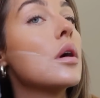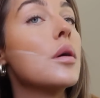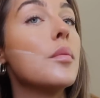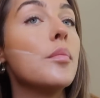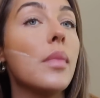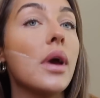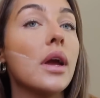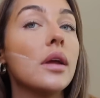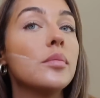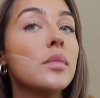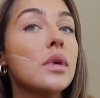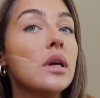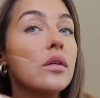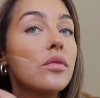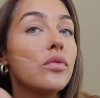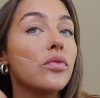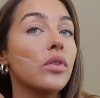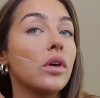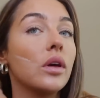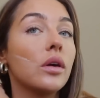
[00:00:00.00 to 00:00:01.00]
made me
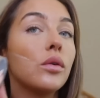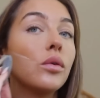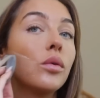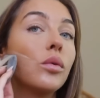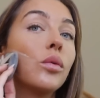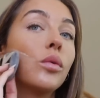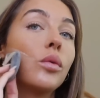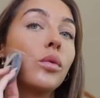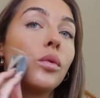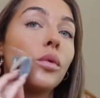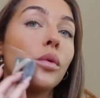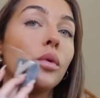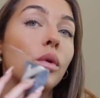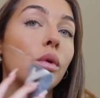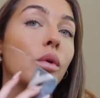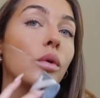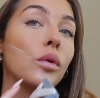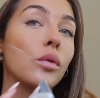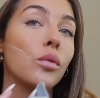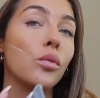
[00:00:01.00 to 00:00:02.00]
feel
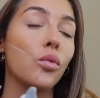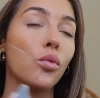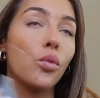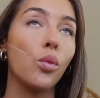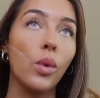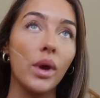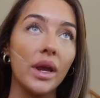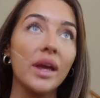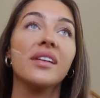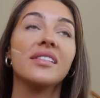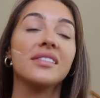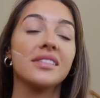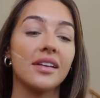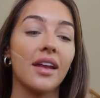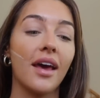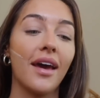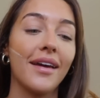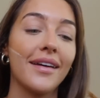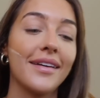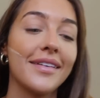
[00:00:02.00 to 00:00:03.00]
weird
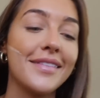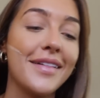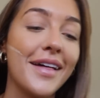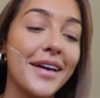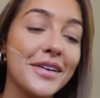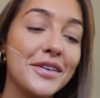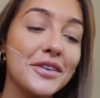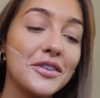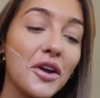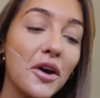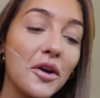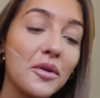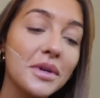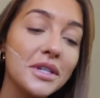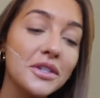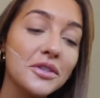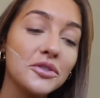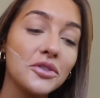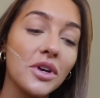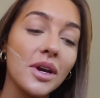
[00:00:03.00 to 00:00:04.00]
today. Like, you know
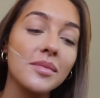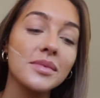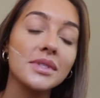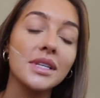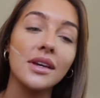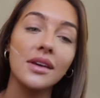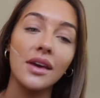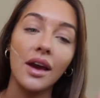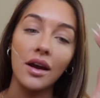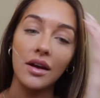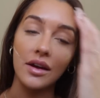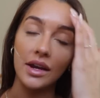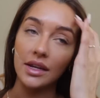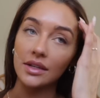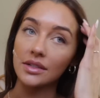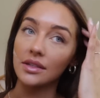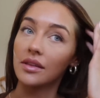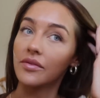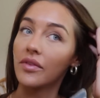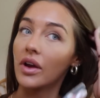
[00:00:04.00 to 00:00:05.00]
when your dreams can carry
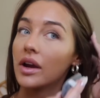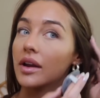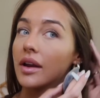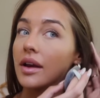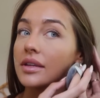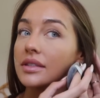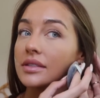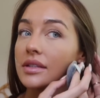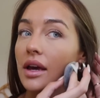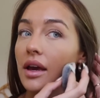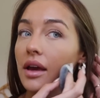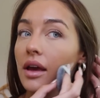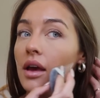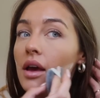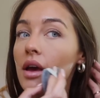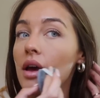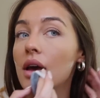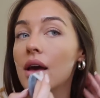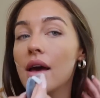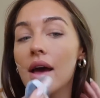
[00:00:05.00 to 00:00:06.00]
into the very next day,
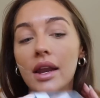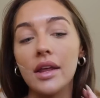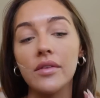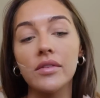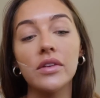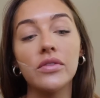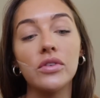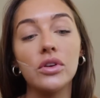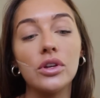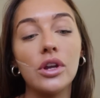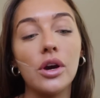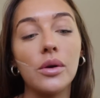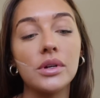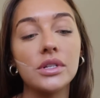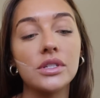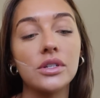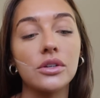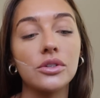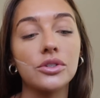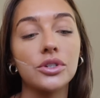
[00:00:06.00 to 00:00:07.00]
and even if you know
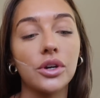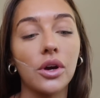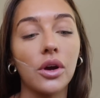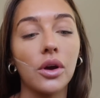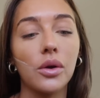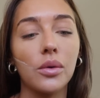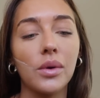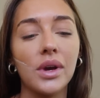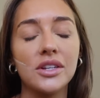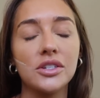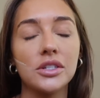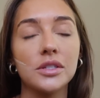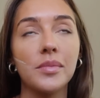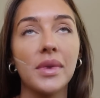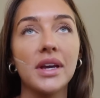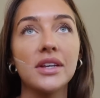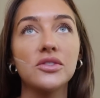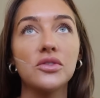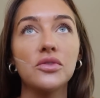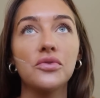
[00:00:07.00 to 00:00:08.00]
it's not true, it just
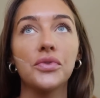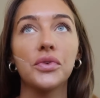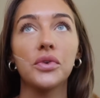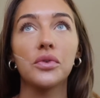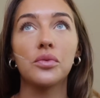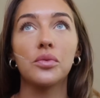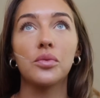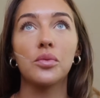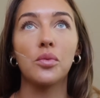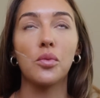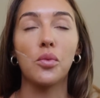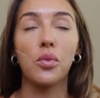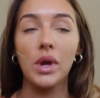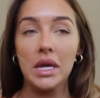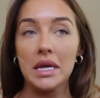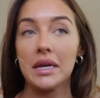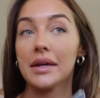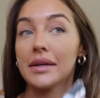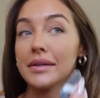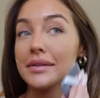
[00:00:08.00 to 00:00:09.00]
makes you feel
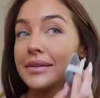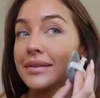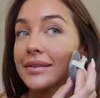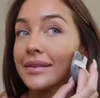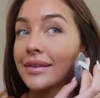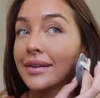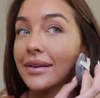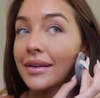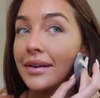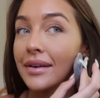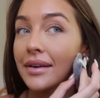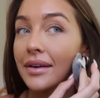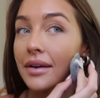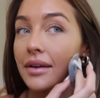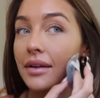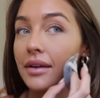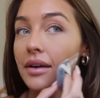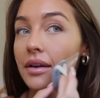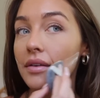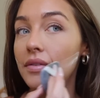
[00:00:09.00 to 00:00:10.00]
weird.
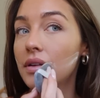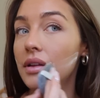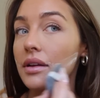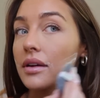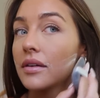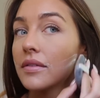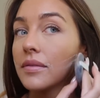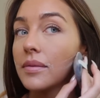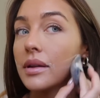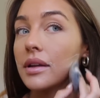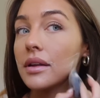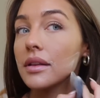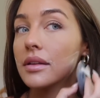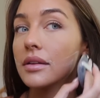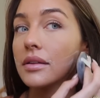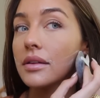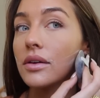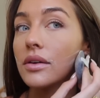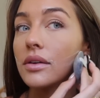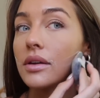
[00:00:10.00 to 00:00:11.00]
I feel like I've been a
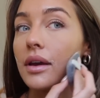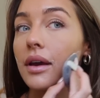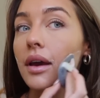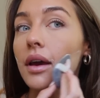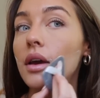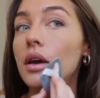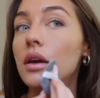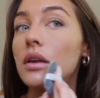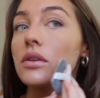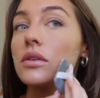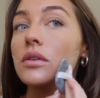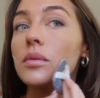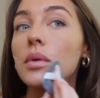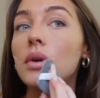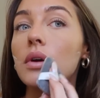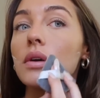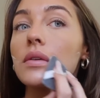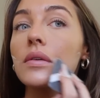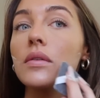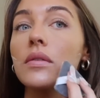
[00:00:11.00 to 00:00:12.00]
little on edge
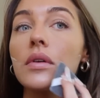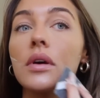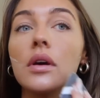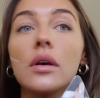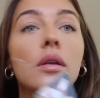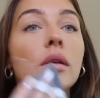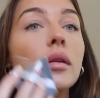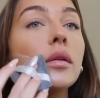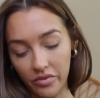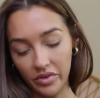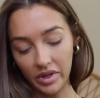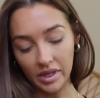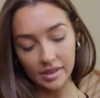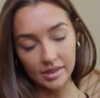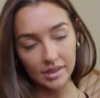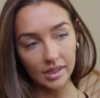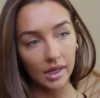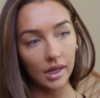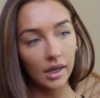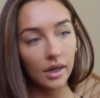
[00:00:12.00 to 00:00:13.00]
because of it.
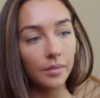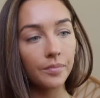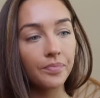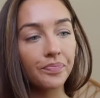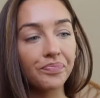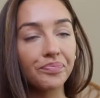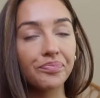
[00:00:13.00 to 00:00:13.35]
Obviously,